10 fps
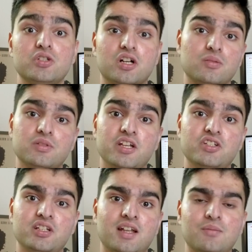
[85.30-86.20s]
your
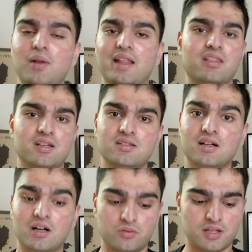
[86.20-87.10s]
accommodation and plan things
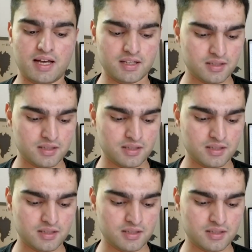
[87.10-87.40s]
around that.